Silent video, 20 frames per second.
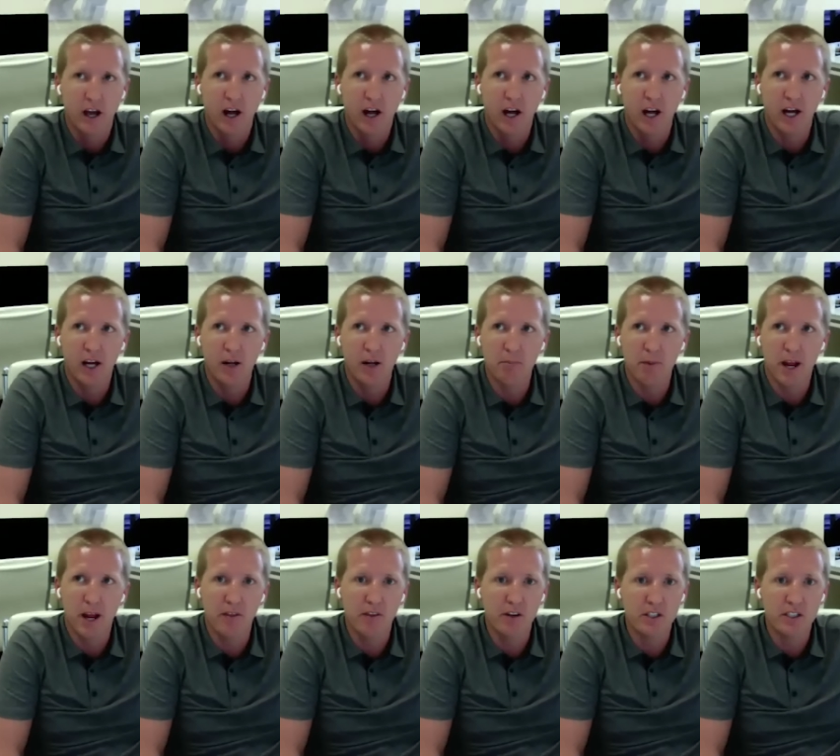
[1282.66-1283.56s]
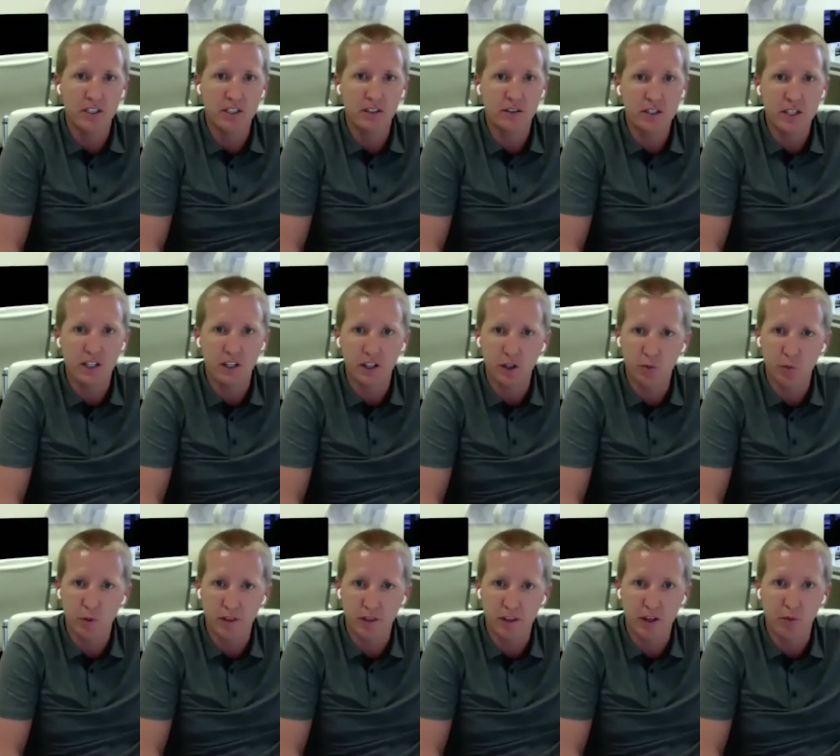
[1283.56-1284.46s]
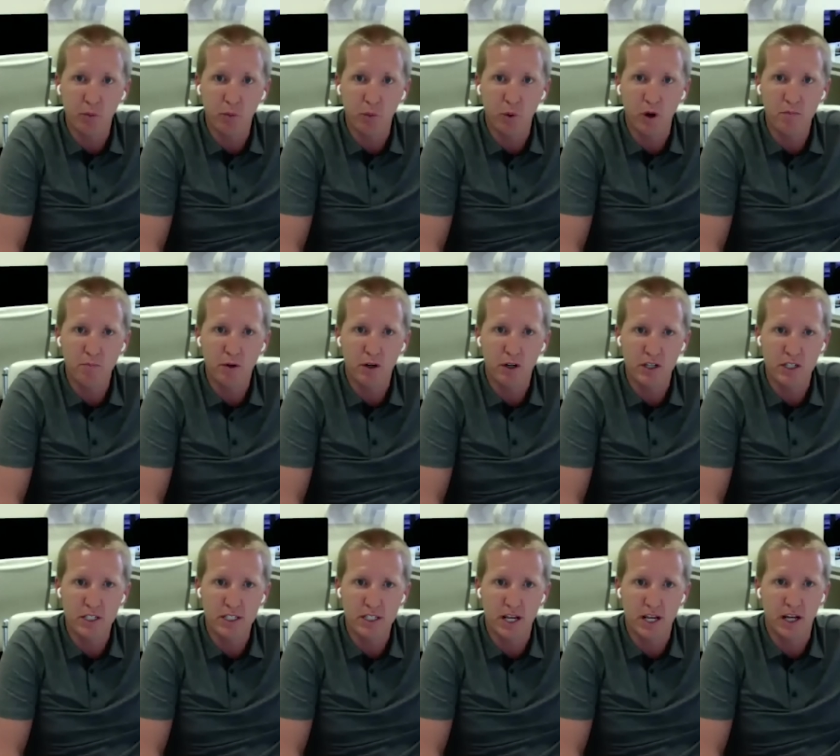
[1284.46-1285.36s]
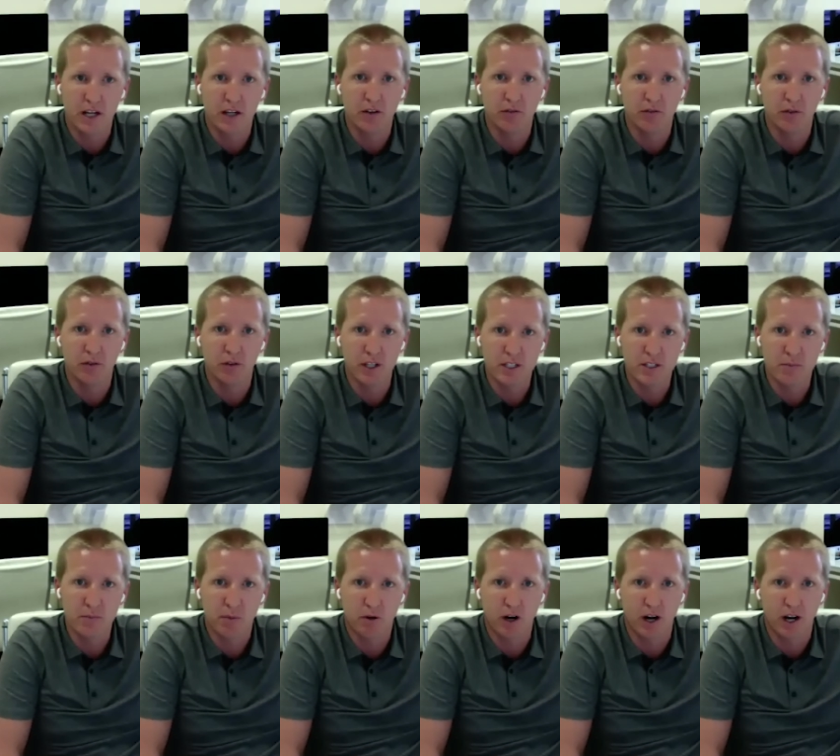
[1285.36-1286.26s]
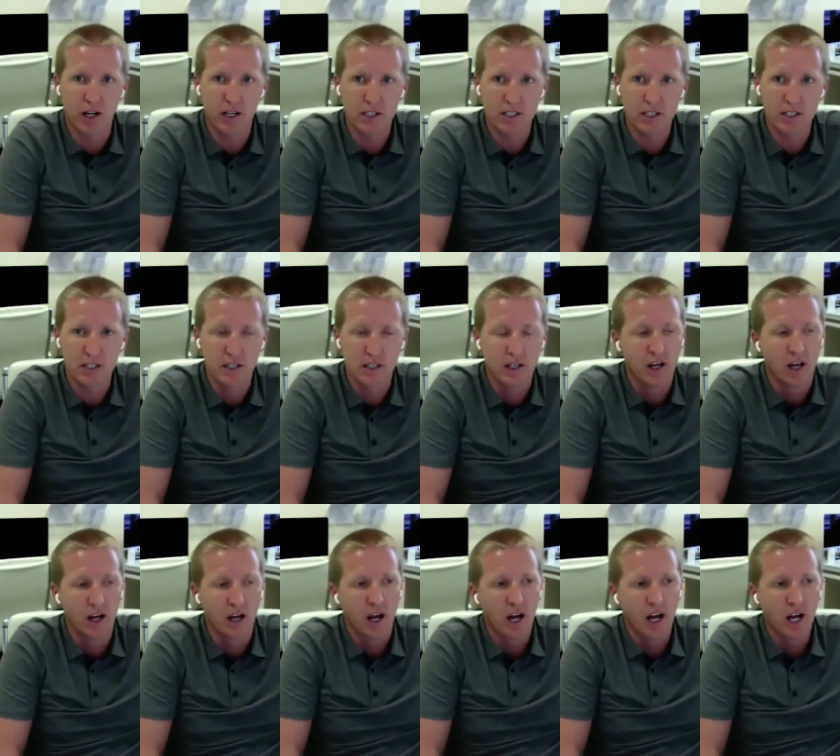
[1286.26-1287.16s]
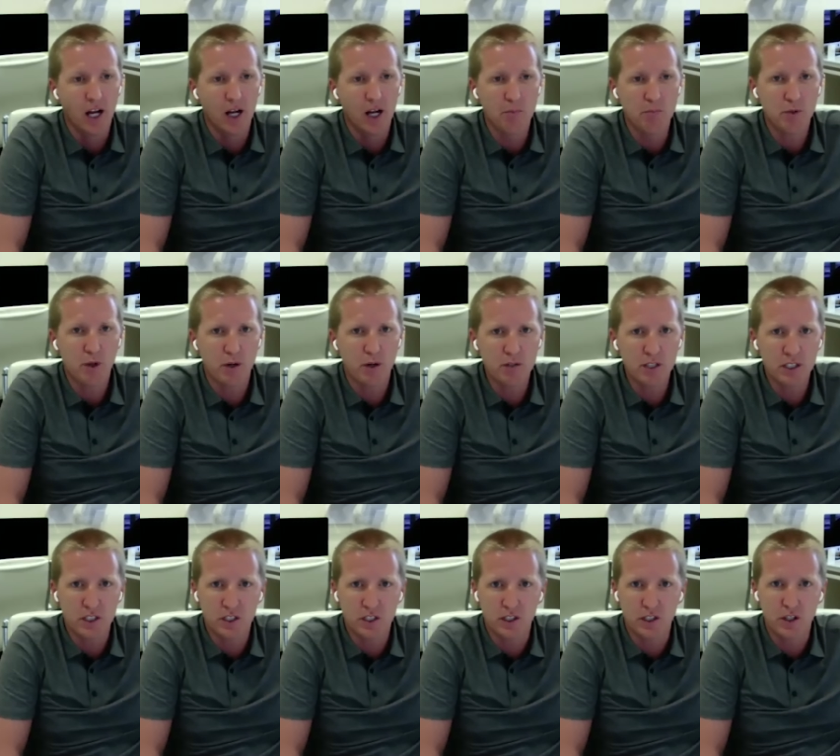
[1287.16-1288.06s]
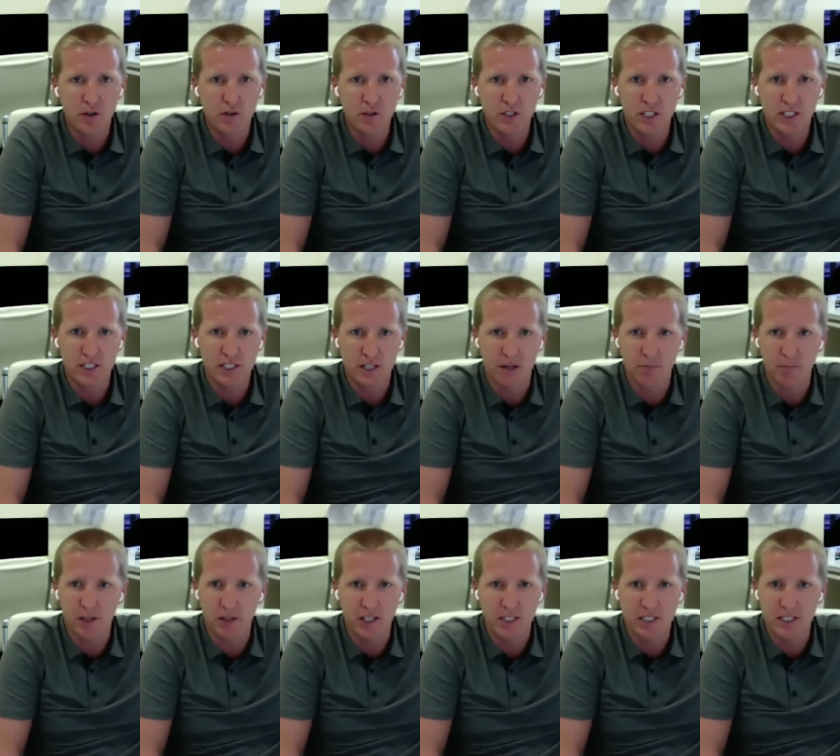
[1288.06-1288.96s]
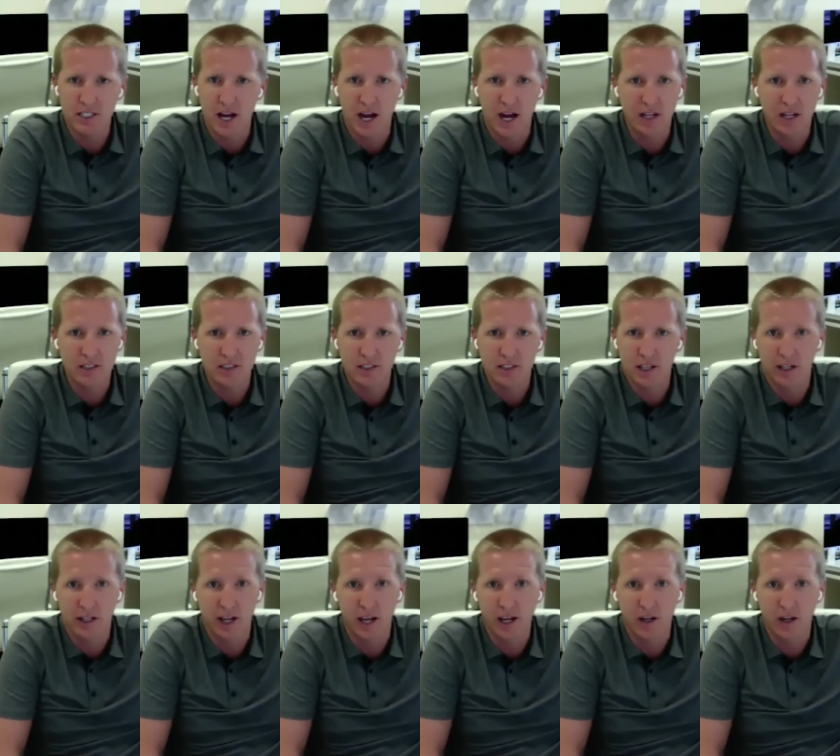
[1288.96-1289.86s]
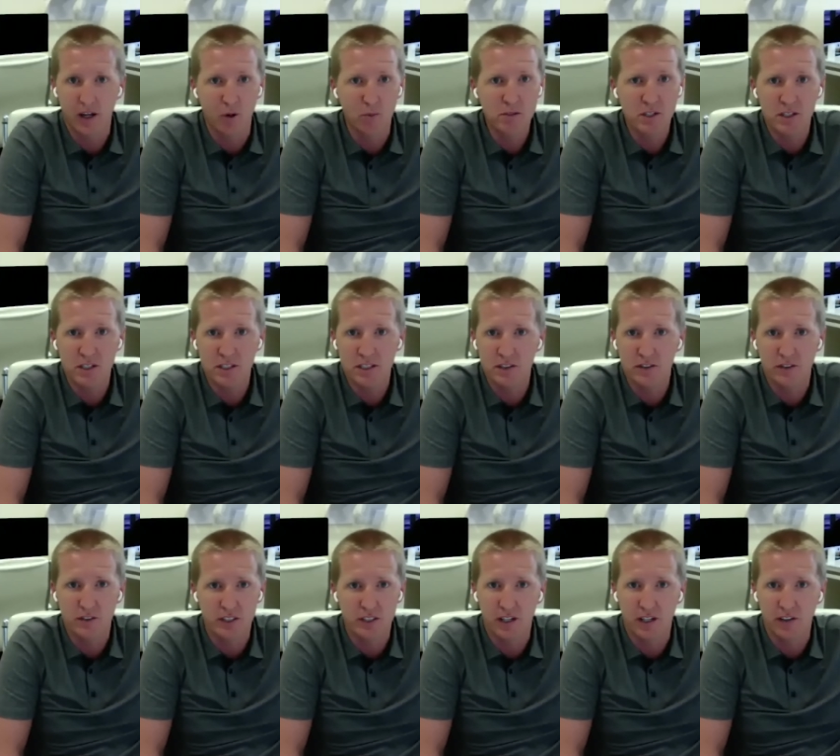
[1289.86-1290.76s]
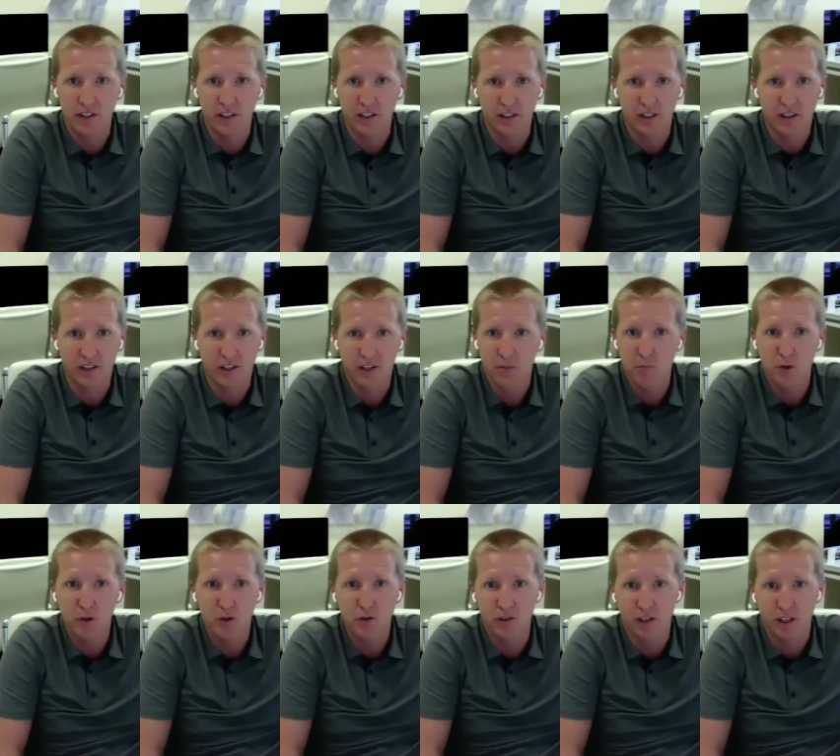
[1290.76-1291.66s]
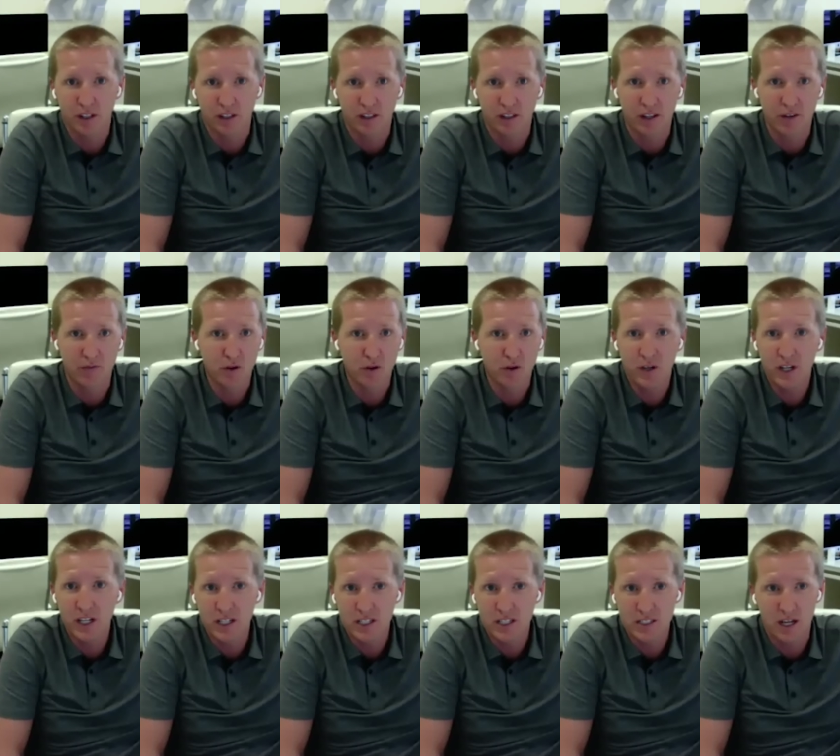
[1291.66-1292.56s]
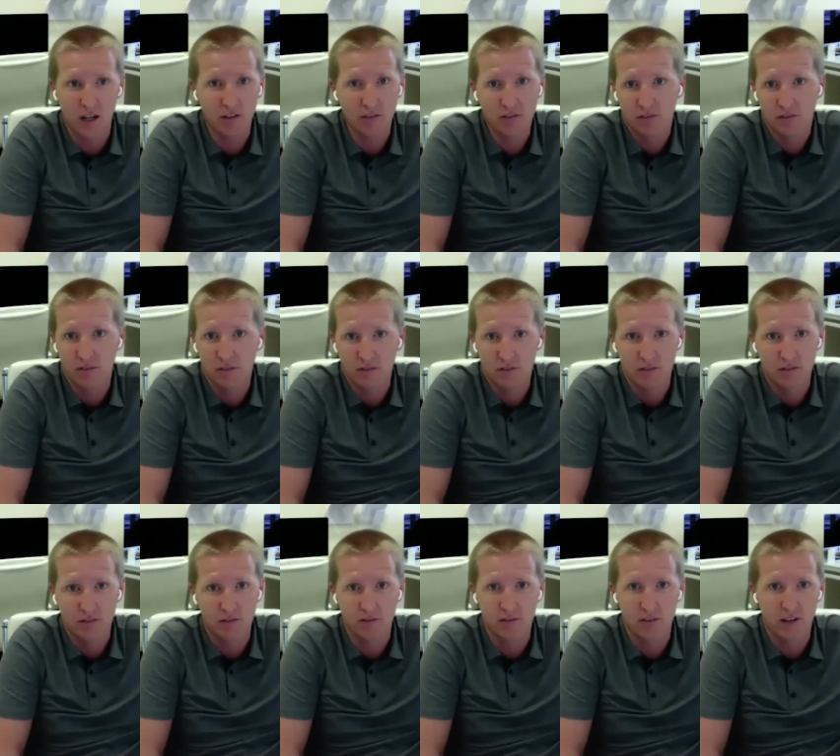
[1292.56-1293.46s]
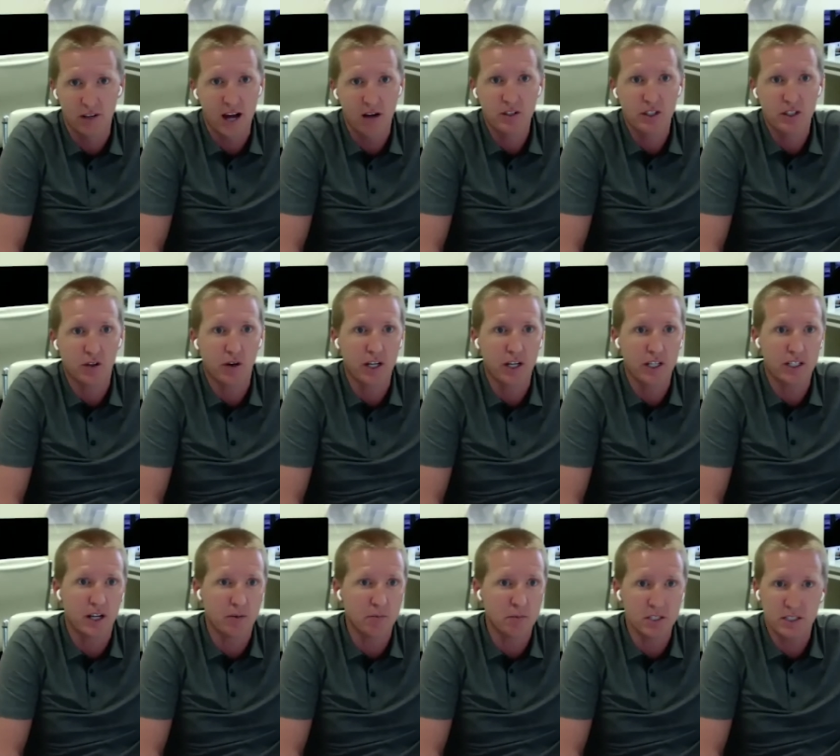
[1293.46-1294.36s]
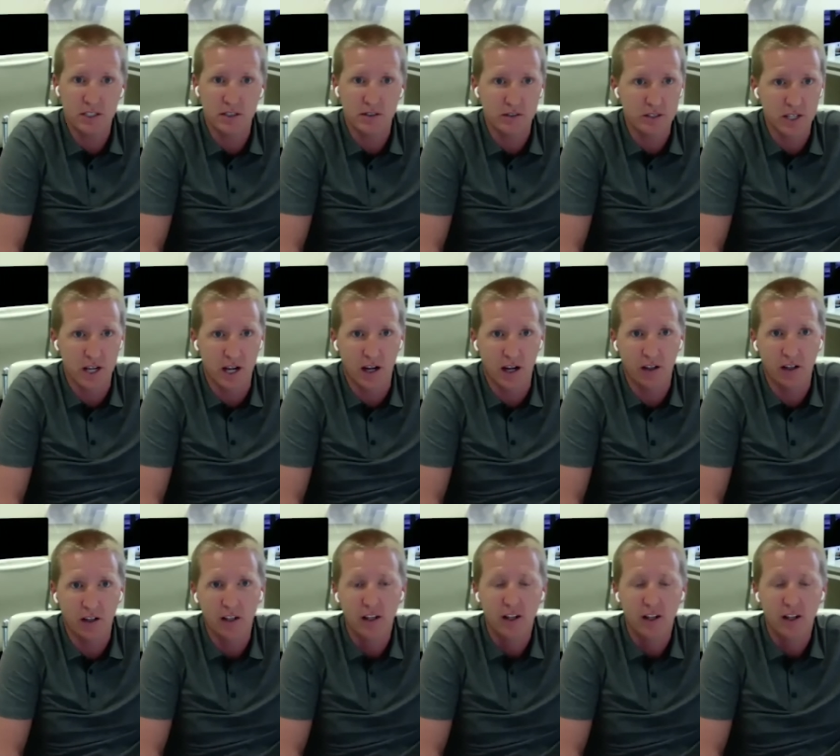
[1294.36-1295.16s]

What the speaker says: And they're still selling within 1% of list price. So I'm just using some of the stats like, hey, homes are still selling. They're moving. If you need to sell, now's a great time to still sell.